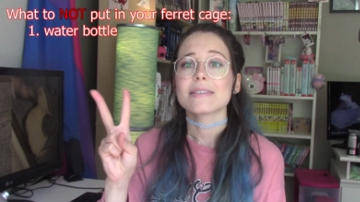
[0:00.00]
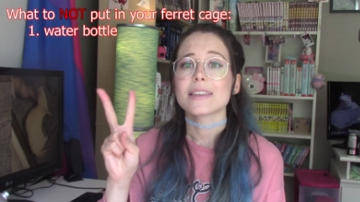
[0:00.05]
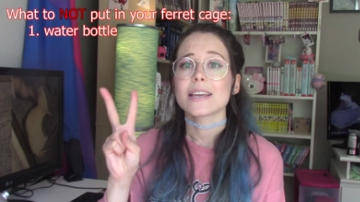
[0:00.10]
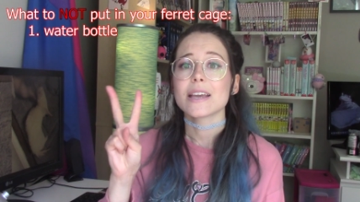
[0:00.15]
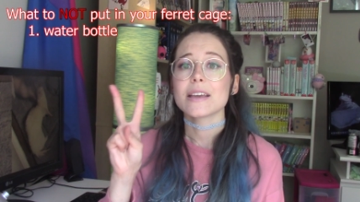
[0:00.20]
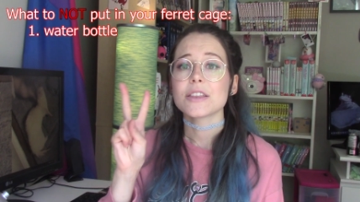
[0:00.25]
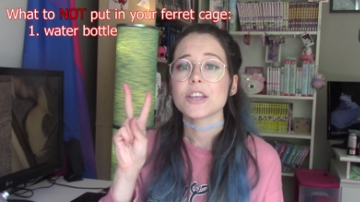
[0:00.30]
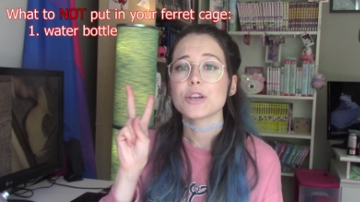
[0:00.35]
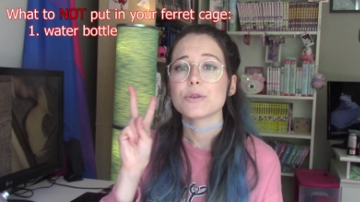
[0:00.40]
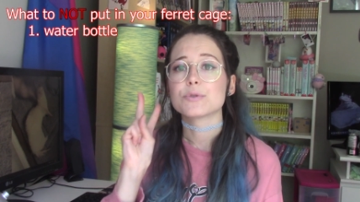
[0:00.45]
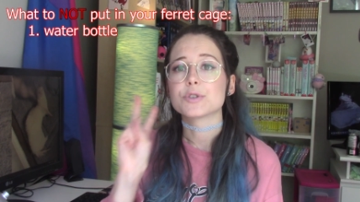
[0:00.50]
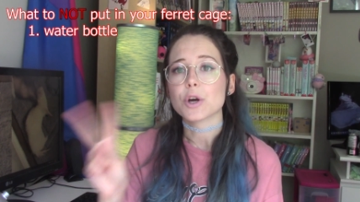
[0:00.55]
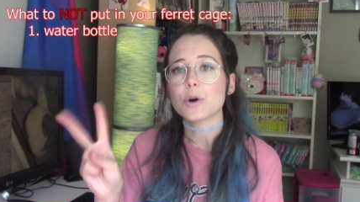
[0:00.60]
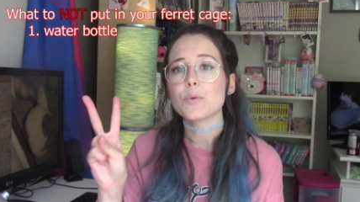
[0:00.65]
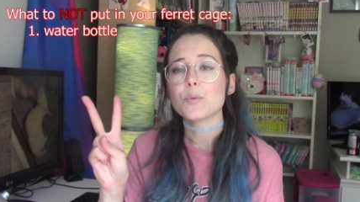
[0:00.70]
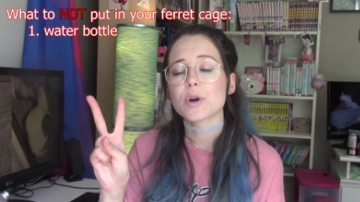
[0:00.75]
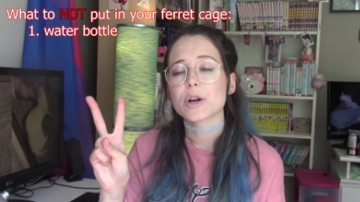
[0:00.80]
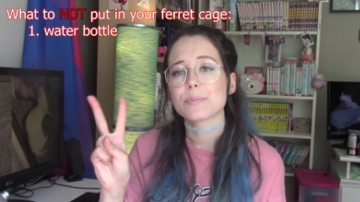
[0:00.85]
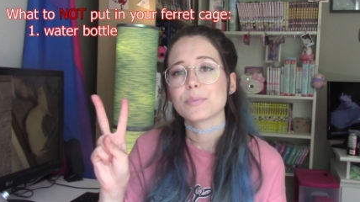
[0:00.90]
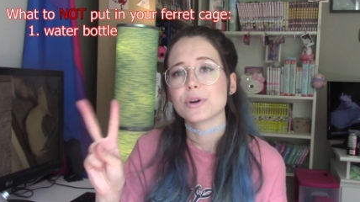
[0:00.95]
thing that you don't
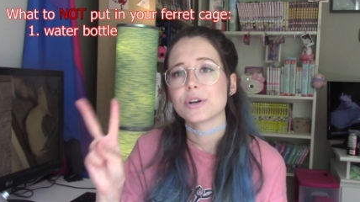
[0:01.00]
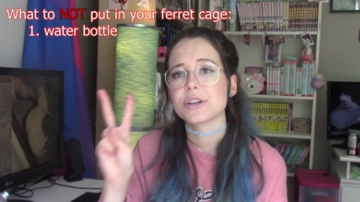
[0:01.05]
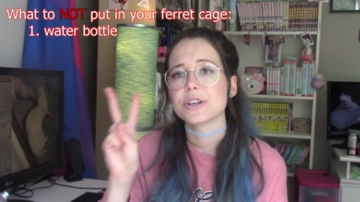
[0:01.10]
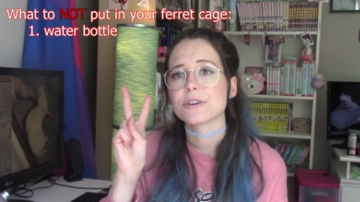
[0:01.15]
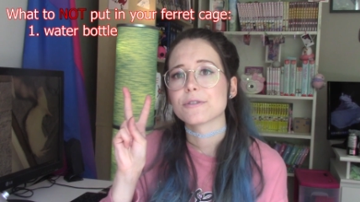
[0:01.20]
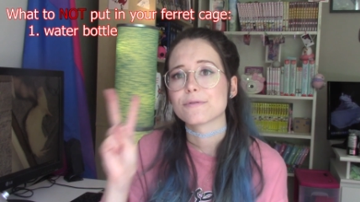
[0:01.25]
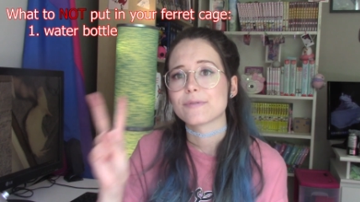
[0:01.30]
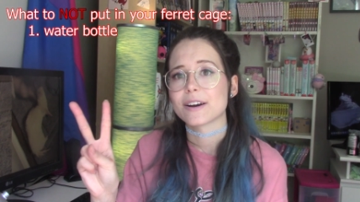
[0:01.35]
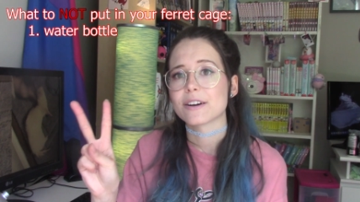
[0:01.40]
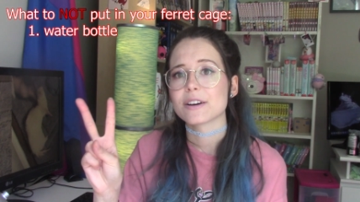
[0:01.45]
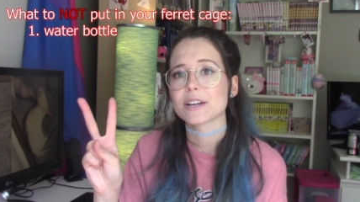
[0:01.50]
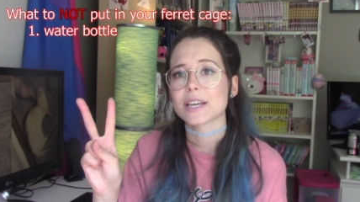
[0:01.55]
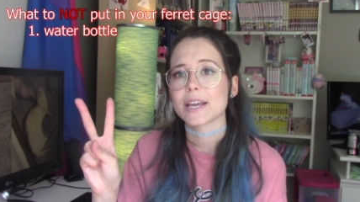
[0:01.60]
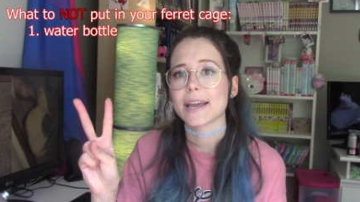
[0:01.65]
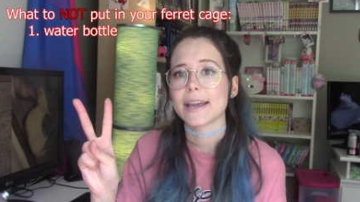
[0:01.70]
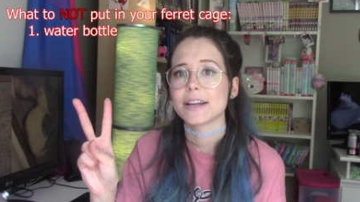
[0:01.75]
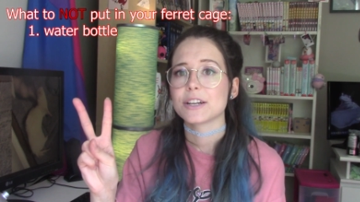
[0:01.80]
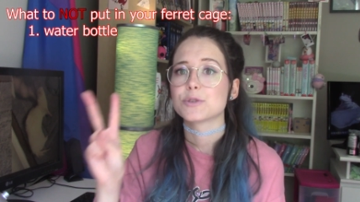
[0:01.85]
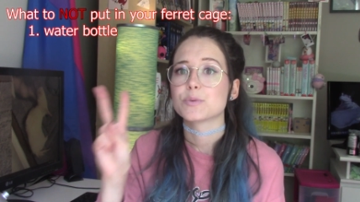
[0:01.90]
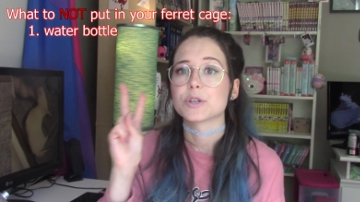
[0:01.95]
want to put in your ferret
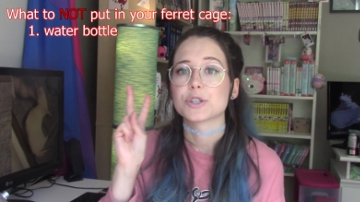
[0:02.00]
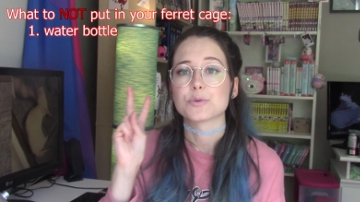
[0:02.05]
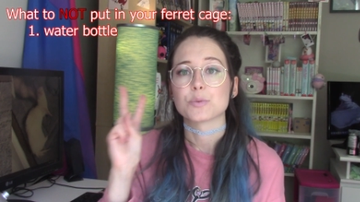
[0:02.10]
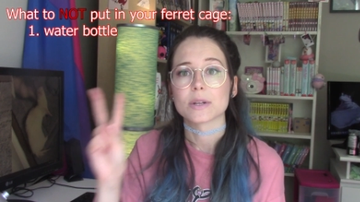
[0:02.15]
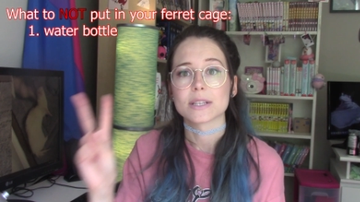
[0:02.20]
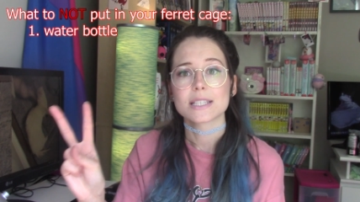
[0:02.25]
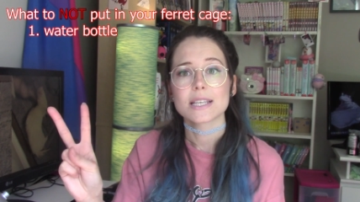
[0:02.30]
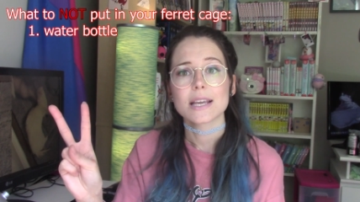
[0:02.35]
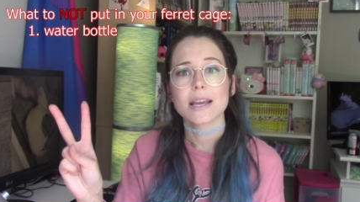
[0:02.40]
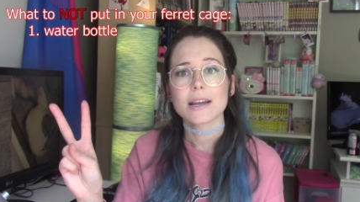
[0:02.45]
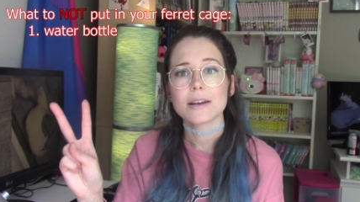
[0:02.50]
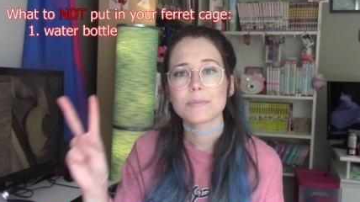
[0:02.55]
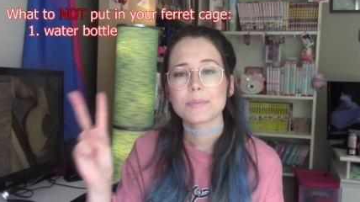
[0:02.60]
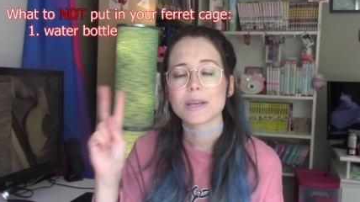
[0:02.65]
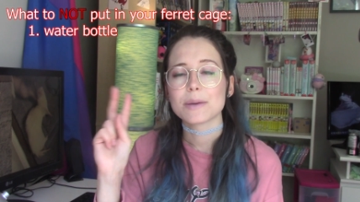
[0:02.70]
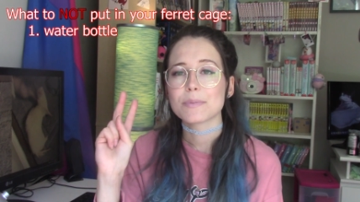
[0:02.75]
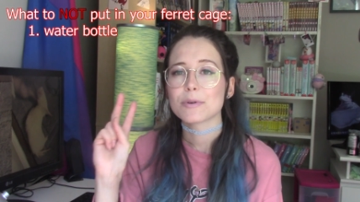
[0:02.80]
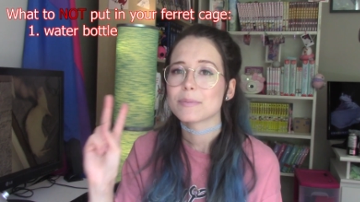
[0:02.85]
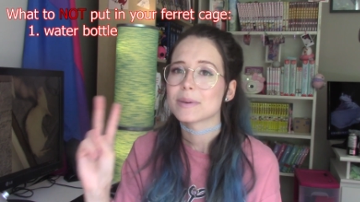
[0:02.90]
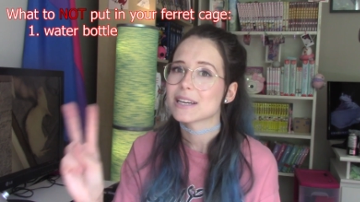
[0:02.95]
cage, which once again
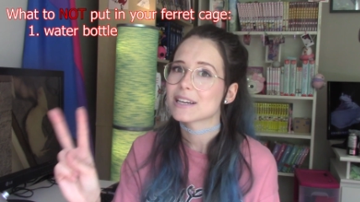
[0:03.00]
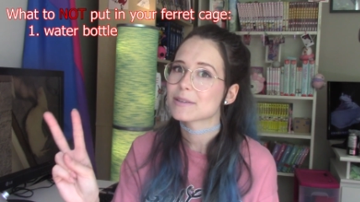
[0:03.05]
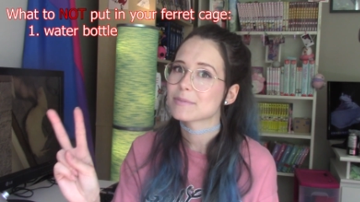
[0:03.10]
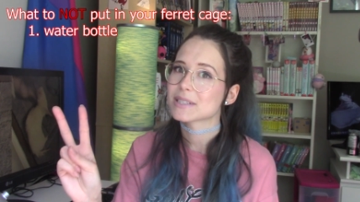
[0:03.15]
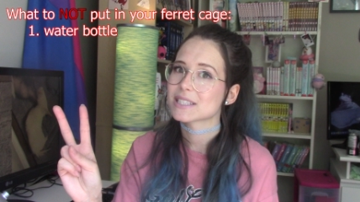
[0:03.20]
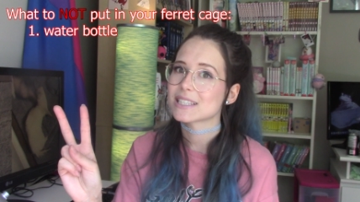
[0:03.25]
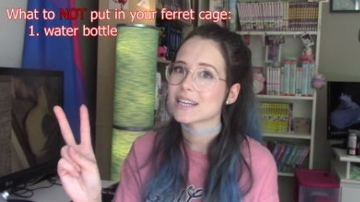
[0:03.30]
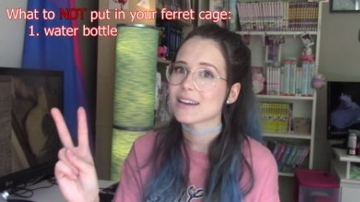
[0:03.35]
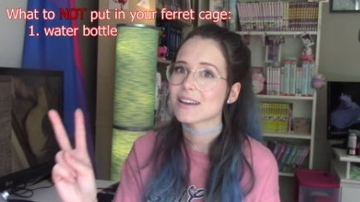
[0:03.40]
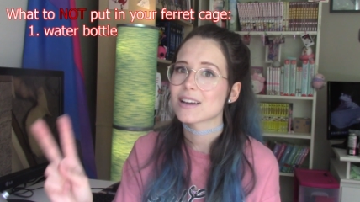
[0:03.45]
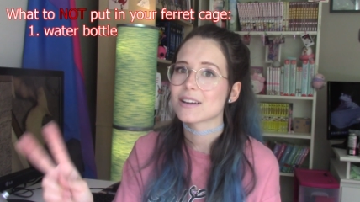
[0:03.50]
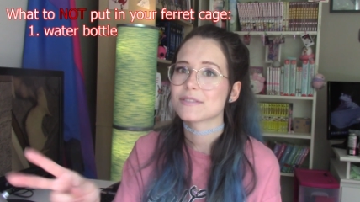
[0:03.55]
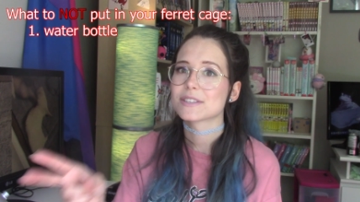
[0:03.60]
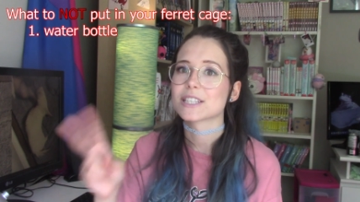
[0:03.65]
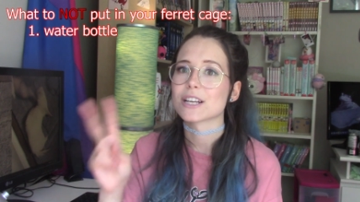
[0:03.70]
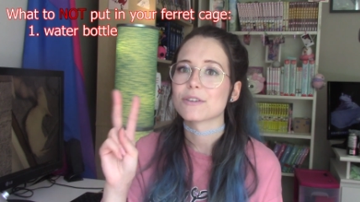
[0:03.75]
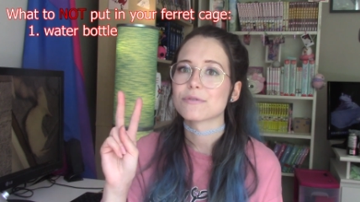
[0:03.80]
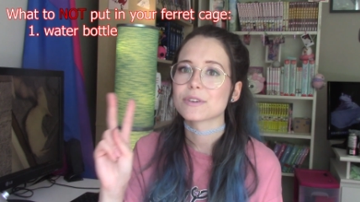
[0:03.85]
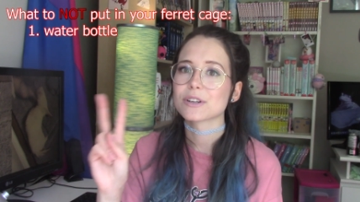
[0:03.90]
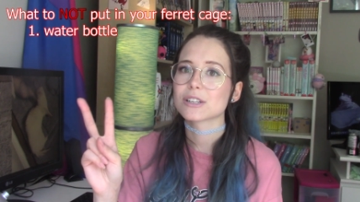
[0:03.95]
people make a mistake of,
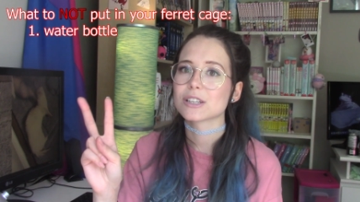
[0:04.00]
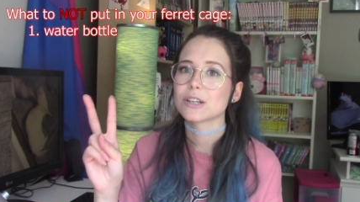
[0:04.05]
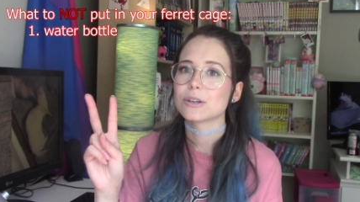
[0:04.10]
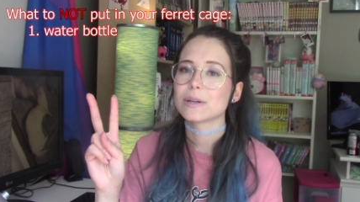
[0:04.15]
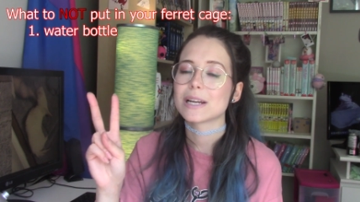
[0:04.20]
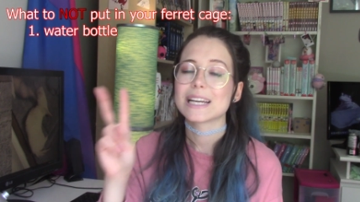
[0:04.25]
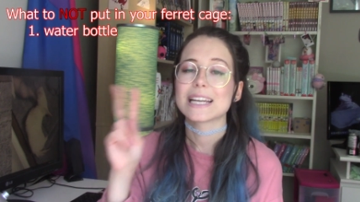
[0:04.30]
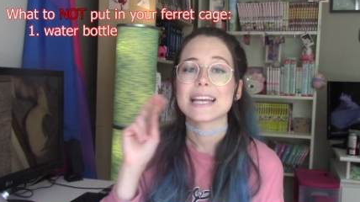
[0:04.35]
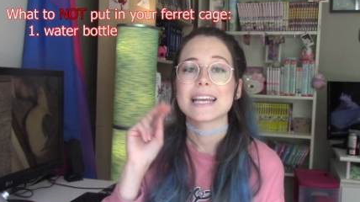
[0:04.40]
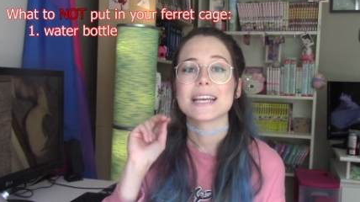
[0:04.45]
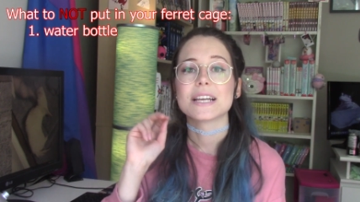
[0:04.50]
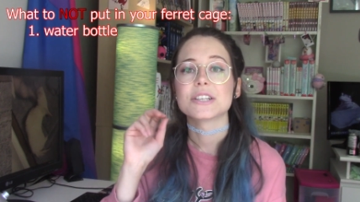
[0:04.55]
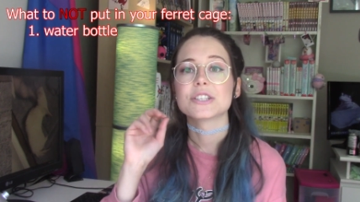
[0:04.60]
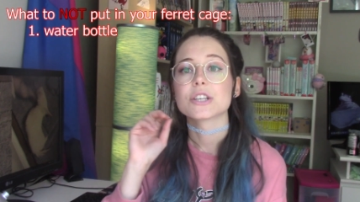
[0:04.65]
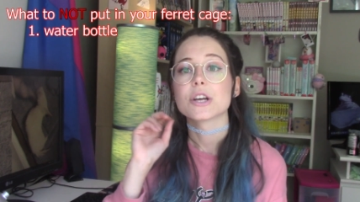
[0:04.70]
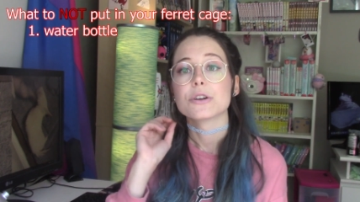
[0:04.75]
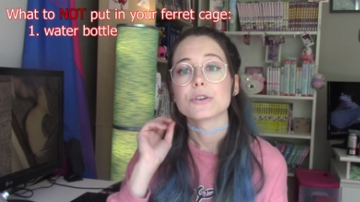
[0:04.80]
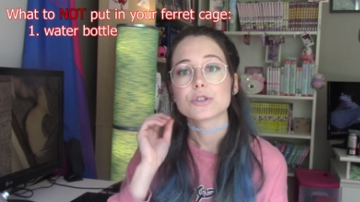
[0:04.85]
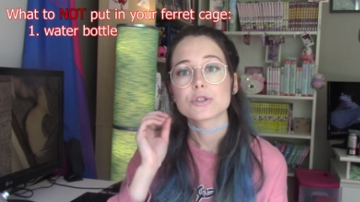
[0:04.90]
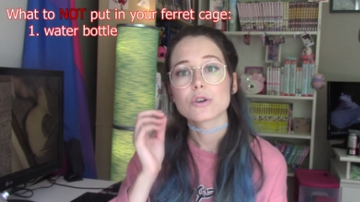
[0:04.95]
self included,
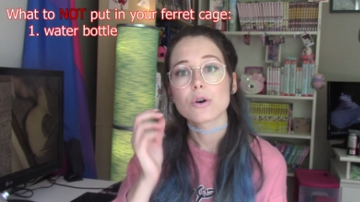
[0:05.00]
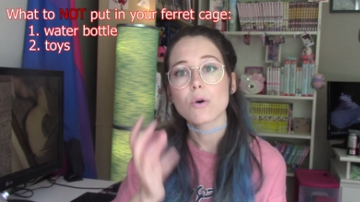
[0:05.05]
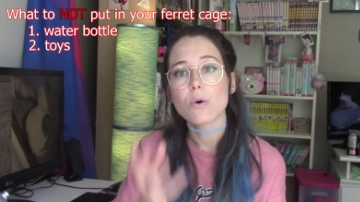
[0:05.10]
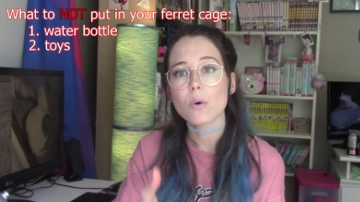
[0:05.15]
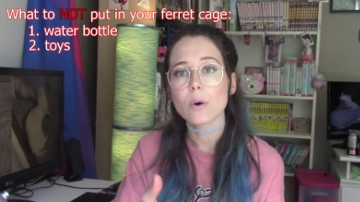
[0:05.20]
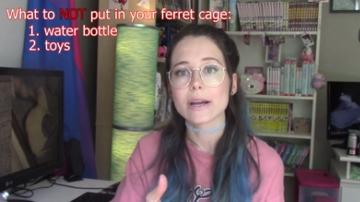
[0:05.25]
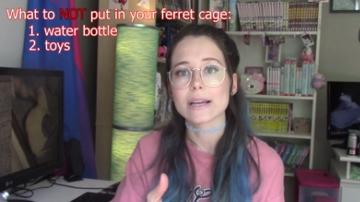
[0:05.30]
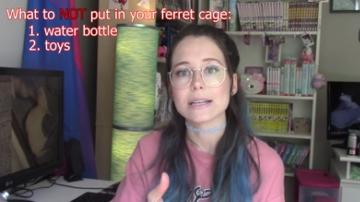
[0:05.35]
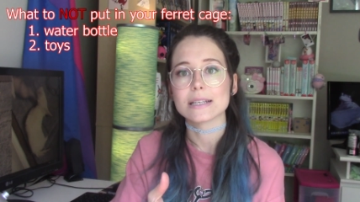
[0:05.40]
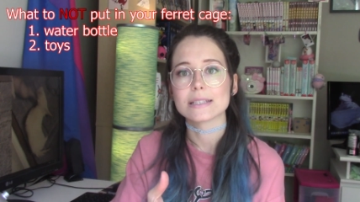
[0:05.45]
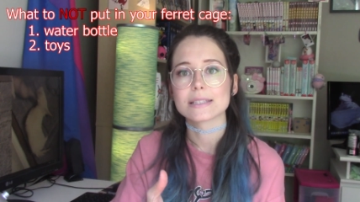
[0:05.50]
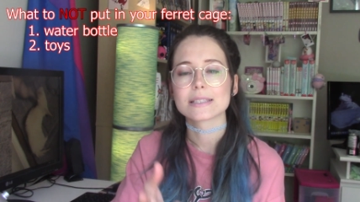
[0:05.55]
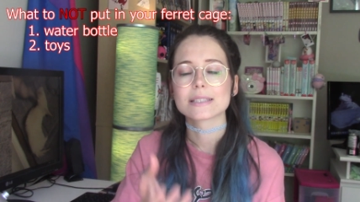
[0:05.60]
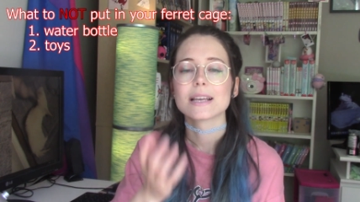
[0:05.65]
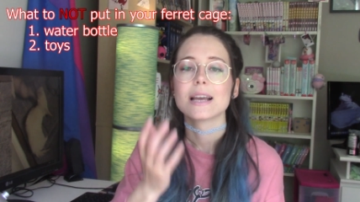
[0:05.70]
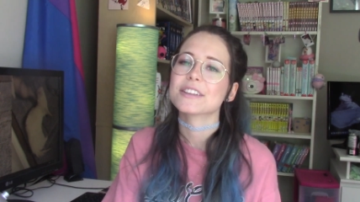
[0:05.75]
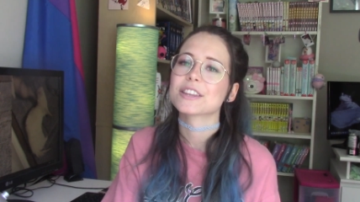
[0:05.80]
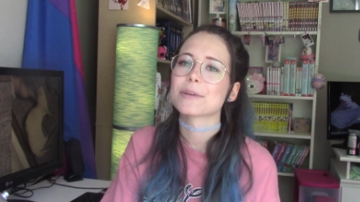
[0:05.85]
is toys.